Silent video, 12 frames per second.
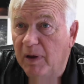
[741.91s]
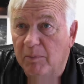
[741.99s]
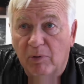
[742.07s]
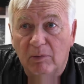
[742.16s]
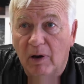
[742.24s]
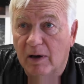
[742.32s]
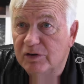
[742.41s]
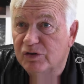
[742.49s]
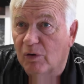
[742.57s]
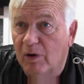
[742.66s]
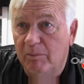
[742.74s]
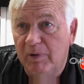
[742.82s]
people. I
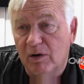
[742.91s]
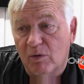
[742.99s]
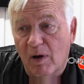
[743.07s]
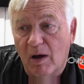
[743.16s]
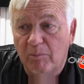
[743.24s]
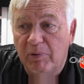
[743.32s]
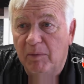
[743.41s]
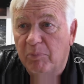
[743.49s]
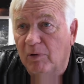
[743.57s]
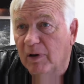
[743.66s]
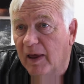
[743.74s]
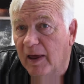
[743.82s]
enjoy being around
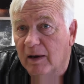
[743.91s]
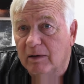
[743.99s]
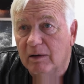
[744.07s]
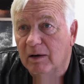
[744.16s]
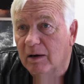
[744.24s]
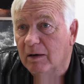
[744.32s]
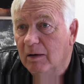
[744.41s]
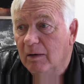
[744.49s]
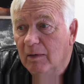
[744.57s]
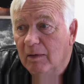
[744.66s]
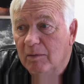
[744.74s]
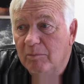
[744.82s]
people and uh,
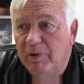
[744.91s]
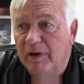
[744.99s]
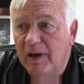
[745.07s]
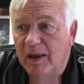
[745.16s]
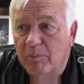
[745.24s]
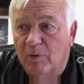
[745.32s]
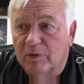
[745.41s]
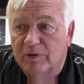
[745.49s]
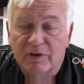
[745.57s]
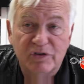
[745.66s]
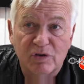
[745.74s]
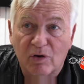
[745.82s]
being able
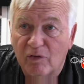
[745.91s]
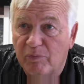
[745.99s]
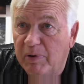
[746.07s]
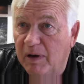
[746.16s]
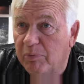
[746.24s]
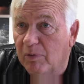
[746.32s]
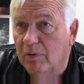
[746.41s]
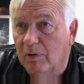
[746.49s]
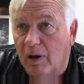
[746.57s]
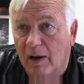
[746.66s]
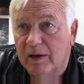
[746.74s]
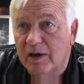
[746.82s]
to serve
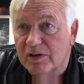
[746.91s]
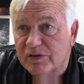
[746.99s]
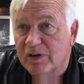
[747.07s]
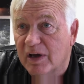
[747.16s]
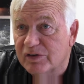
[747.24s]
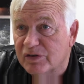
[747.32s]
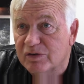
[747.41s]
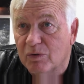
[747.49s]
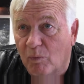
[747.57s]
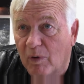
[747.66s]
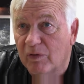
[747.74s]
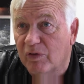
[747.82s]
people. I guess that's
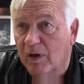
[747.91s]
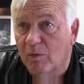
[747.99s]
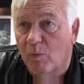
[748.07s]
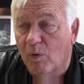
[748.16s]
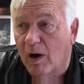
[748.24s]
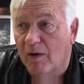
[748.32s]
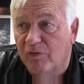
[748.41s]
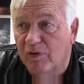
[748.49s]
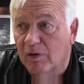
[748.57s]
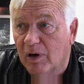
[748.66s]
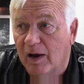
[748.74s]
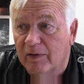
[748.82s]
the one thing where I
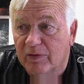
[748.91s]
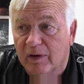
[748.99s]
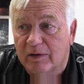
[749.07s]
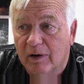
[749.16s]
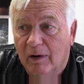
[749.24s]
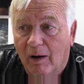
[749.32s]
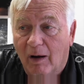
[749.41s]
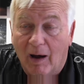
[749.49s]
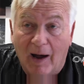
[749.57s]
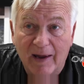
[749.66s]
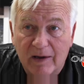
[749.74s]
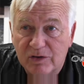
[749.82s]
feel like that
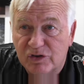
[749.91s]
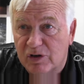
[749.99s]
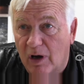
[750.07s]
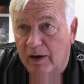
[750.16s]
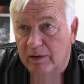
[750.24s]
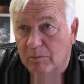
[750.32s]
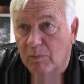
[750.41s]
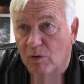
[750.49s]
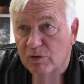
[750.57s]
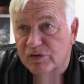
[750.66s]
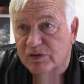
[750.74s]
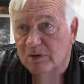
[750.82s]
I can shine the
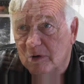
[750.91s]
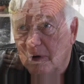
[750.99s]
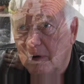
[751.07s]
most